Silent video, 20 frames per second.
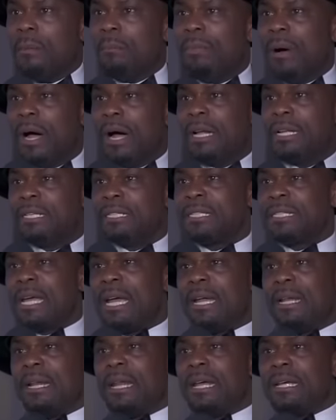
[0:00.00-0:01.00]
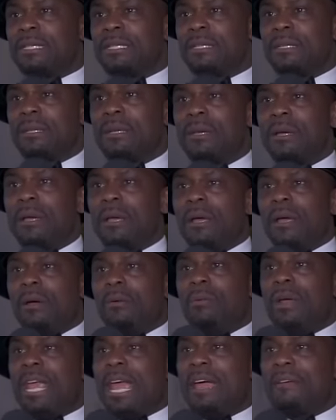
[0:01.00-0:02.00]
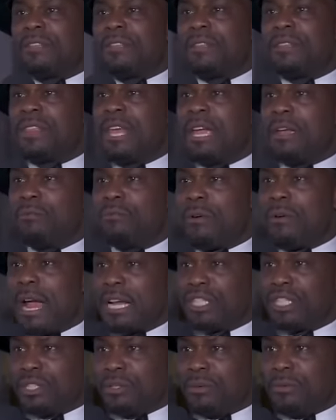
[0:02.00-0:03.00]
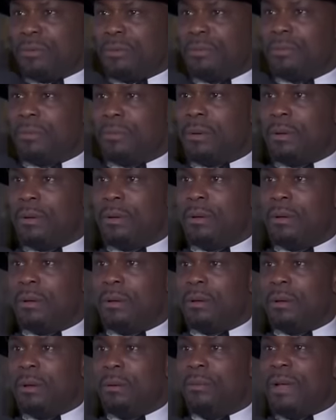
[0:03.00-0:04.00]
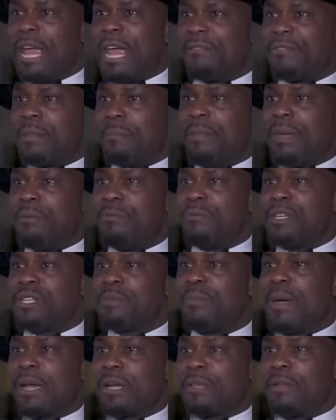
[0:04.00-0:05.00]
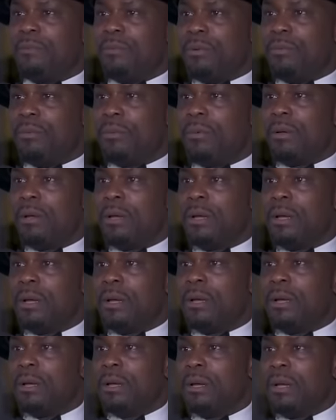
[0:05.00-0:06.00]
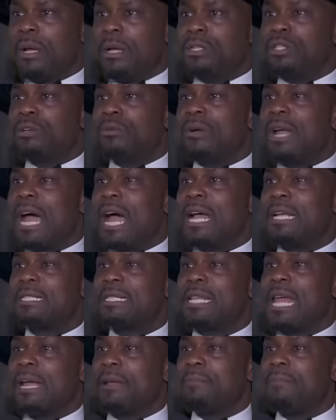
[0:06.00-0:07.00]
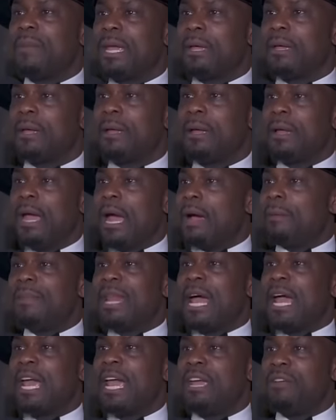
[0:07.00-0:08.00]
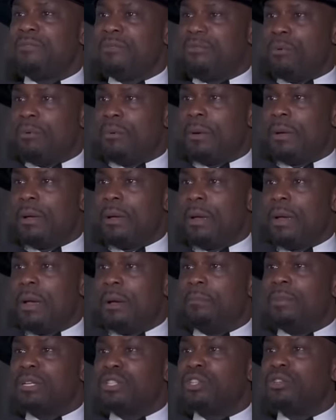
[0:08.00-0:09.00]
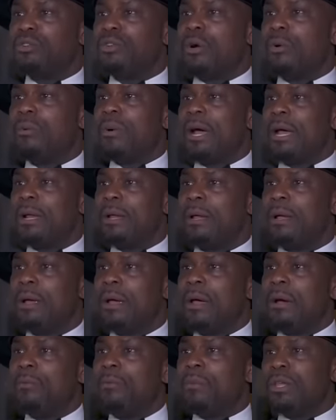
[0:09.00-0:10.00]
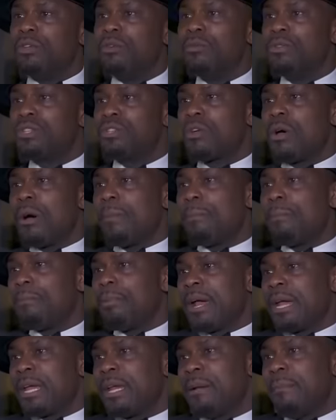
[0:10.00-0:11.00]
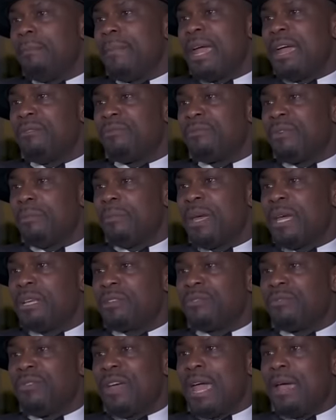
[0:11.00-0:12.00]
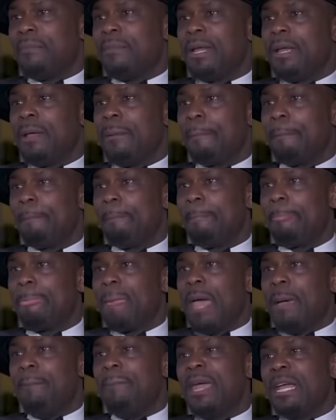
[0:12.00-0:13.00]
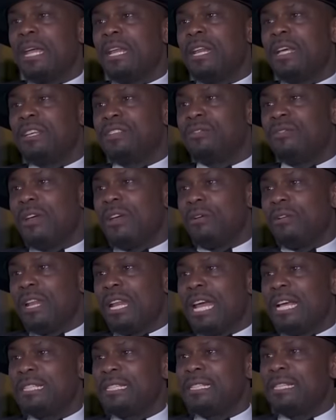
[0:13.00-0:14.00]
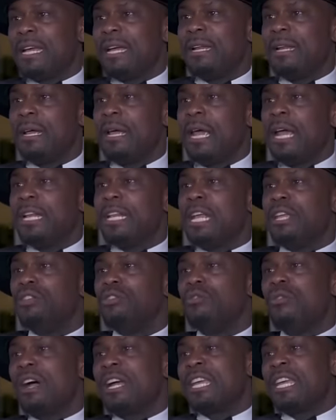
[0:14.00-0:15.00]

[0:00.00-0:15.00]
But understand this. We have to think rational. We have to be respectable. To guys like me, I'm not hateful. But you know what? When you start breaking a man from his family and making us feel less than you are